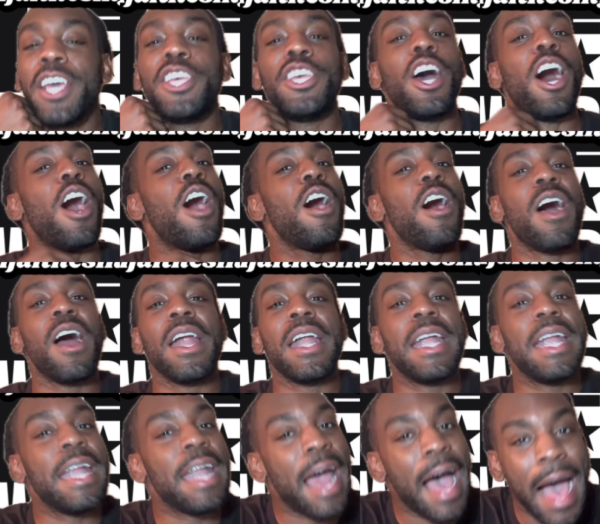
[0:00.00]
Y'all
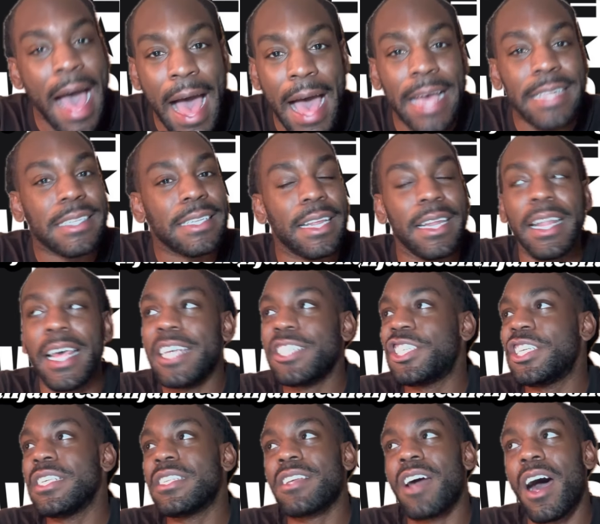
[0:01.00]
are not,
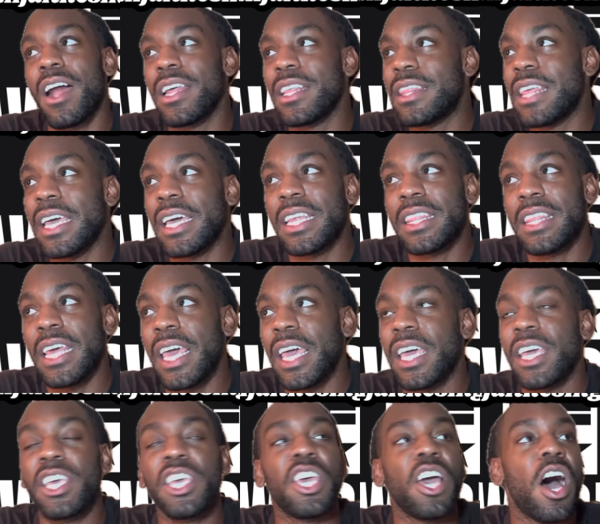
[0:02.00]
let's just call a
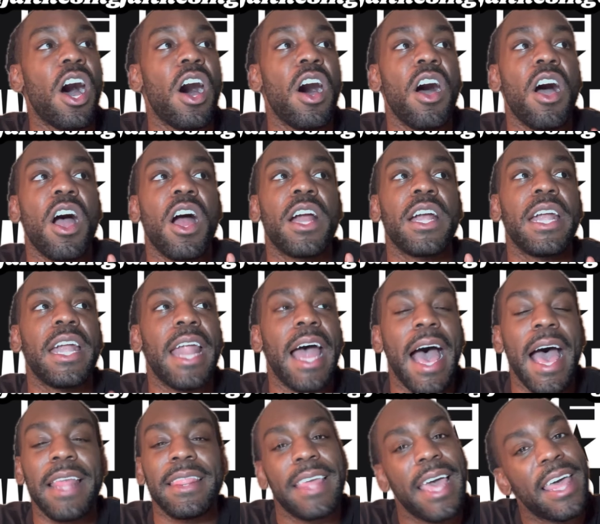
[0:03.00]
thing. Y'all are
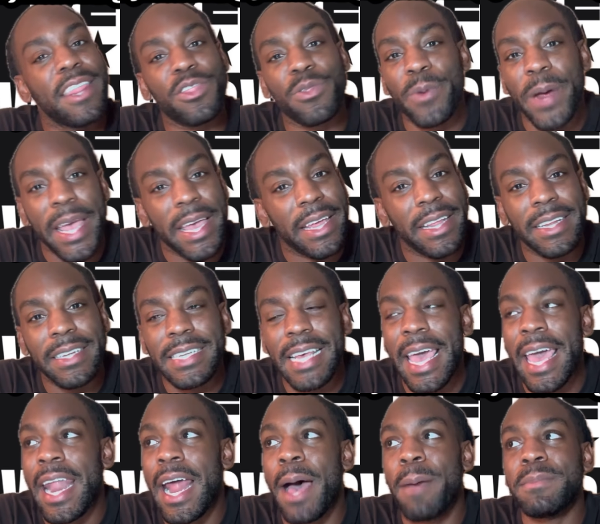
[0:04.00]
not that threatened,
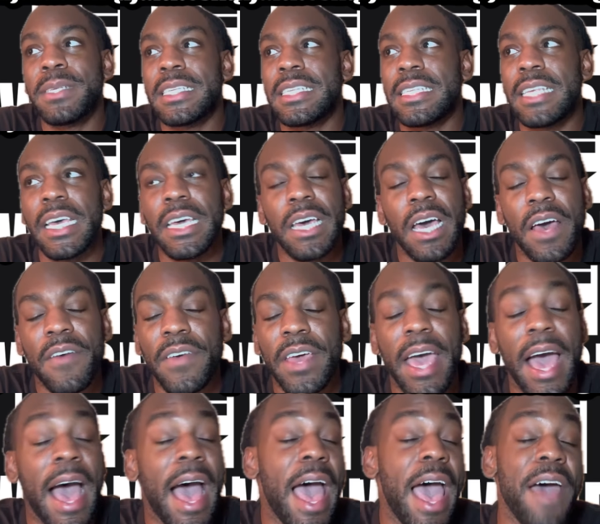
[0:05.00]
and I'm sick of
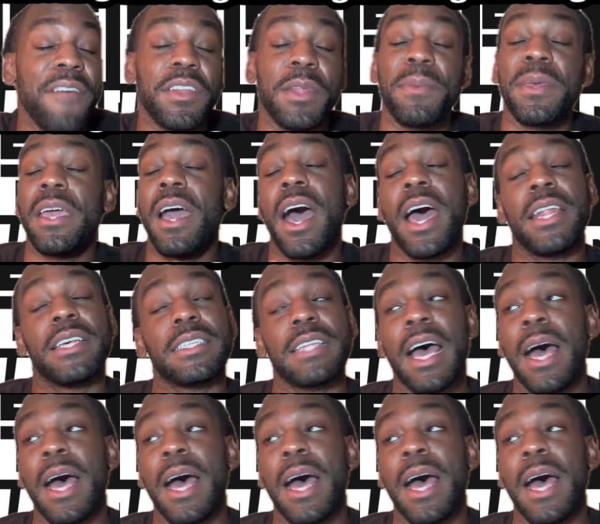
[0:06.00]
it. I have to be honest.